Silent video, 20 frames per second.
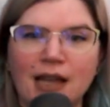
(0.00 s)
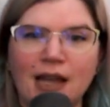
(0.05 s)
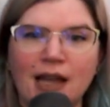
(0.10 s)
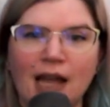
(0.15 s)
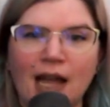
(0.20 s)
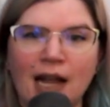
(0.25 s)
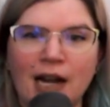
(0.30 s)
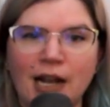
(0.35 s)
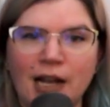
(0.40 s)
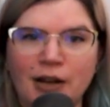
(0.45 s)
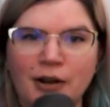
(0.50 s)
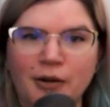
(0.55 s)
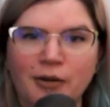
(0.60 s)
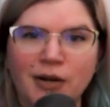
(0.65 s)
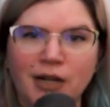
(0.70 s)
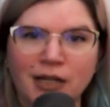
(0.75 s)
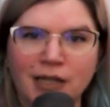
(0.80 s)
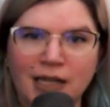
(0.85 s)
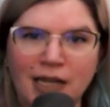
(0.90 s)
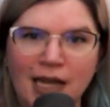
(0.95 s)
And I know
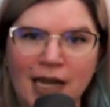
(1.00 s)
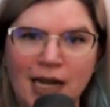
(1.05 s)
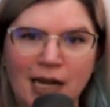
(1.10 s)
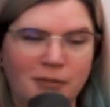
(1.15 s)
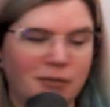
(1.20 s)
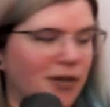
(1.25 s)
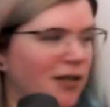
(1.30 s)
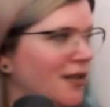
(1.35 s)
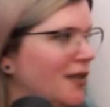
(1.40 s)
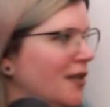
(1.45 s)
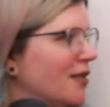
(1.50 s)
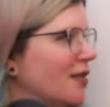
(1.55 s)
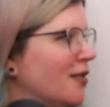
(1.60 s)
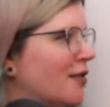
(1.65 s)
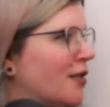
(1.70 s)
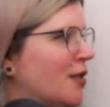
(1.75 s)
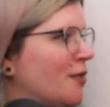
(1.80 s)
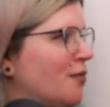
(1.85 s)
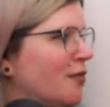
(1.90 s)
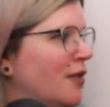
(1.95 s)
on camera this
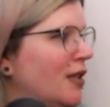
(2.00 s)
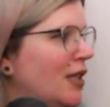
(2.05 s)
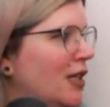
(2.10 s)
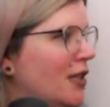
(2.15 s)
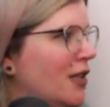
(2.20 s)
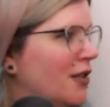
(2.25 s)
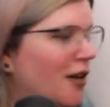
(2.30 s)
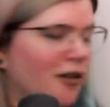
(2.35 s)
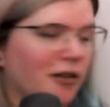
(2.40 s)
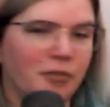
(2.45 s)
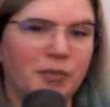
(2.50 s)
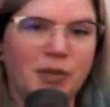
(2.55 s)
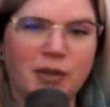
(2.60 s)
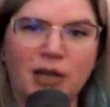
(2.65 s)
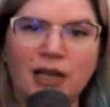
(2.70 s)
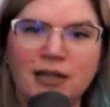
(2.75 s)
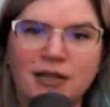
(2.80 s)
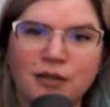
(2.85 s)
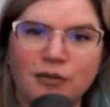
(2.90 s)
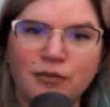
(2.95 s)
looks really dark, but
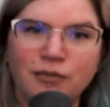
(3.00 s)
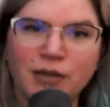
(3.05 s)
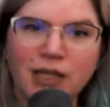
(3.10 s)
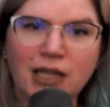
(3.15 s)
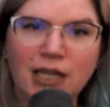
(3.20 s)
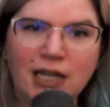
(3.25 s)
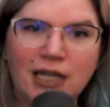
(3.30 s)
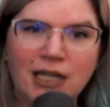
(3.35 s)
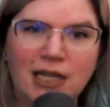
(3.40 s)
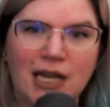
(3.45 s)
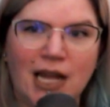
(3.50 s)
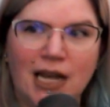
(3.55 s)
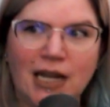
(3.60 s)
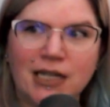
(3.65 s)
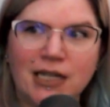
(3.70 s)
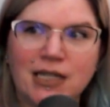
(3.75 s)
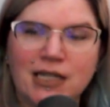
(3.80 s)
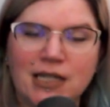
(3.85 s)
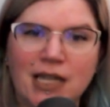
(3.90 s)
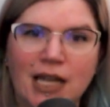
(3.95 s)
it's a really
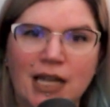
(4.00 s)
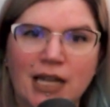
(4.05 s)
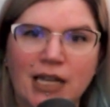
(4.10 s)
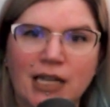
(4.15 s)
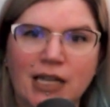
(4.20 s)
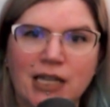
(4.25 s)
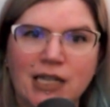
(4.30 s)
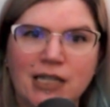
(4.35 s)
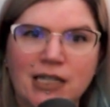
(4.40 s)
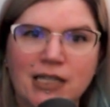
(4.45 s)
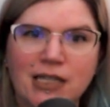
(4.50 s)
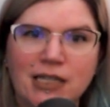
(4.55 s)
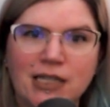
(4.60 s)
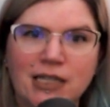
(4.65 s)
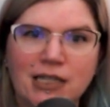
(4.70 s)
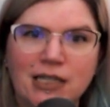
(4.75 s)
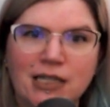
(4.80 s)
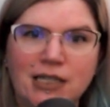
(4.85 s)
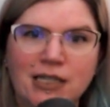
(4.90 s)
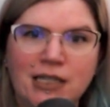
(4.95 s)
nice like
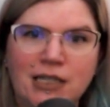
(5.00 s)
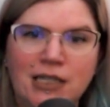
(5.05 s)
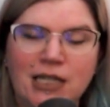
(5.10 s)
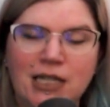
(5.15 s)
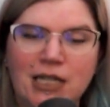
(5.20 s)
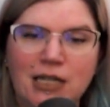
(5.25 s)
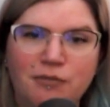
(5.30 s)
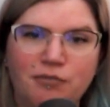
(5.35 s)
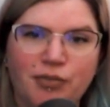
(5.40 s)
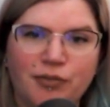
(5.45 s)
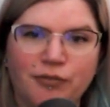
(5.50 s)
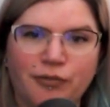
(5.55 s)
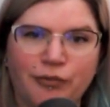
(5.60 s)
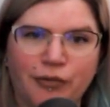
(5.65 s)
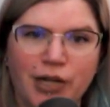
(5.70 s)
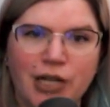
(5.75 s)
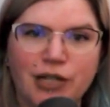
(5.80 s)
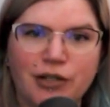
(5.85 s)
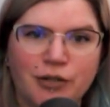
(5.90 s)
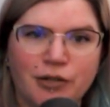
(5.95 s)
deep
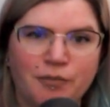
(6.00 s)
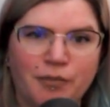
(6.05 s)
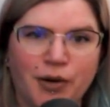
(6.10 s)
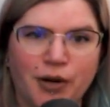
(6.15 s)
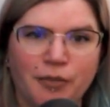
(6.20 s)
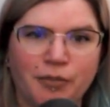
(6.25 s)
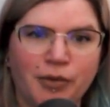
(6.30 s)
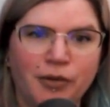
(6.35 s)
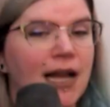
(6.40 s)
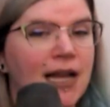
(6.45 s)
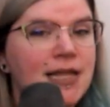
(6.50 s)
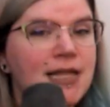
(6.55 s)
rich purple.